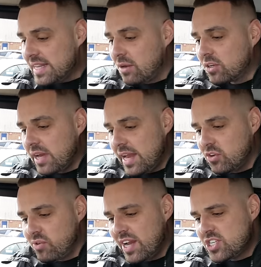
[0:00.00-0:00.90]
now look at
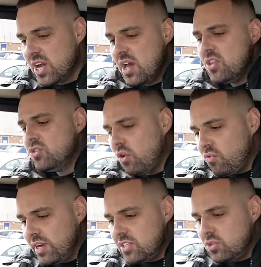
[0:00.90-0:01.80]
Enter Reg. Not
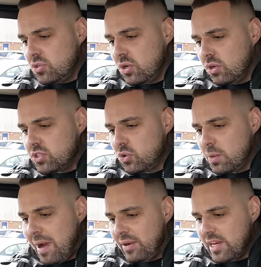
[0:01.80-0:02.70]
really a lot to
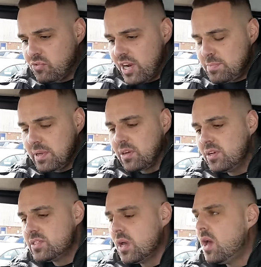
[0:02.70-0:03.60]
talk about on Enter Reg,
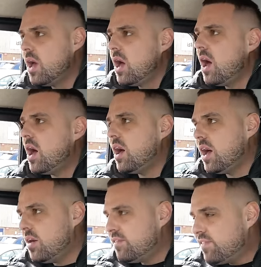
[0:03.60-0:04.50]
because
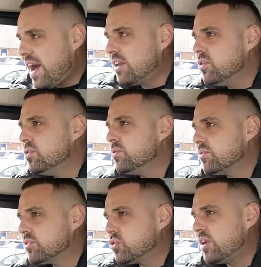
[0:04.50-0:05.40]

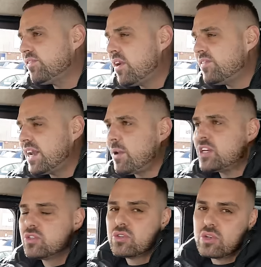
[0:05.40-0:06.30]
trying to find
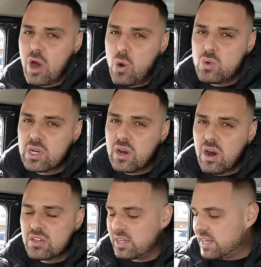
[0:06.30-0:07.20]
valuations on older
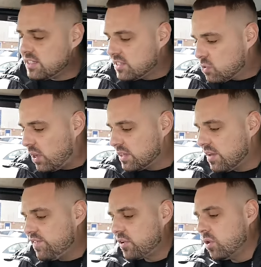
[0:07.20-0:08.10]
cars like this is quite
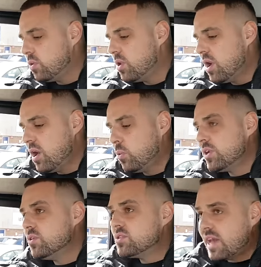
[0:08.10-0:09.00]
difficult.
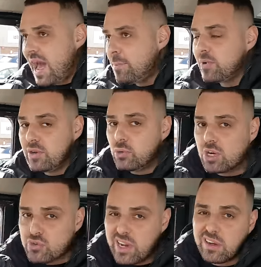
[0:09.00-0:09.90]
We use CAP and
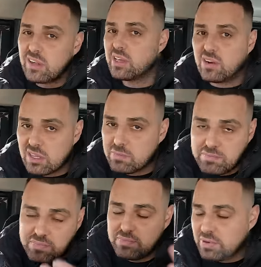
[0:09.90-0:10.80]
Autotrader. They're like the
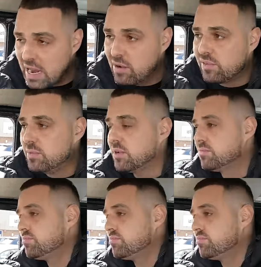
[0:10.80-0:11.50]
pair of them are